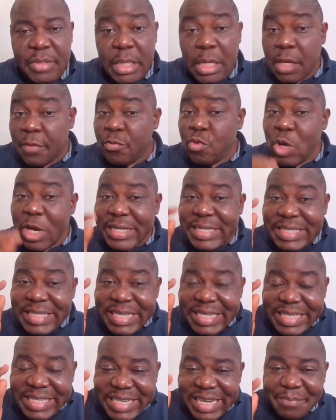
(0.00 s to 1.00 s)
if you are
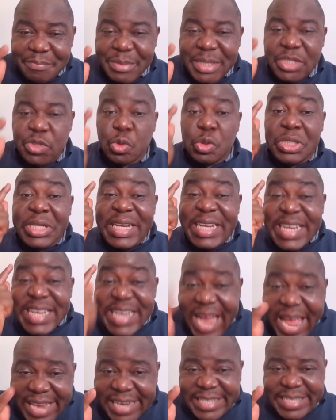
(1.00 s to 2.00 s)
determined to
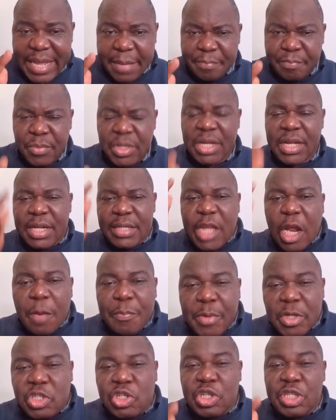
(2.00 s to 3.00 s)
deny them that
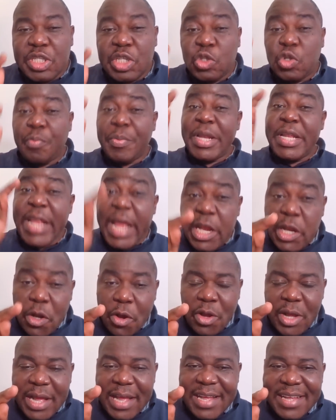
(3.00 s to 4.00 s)
opportunity to be there
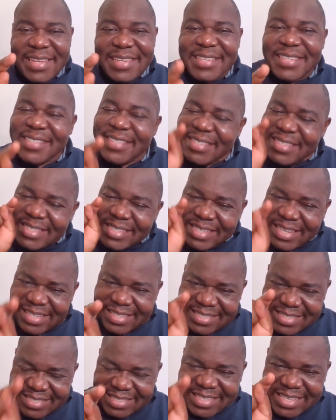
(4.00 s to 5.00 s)
longer,
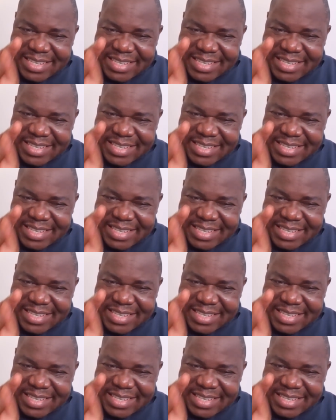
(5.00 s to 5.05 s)
this is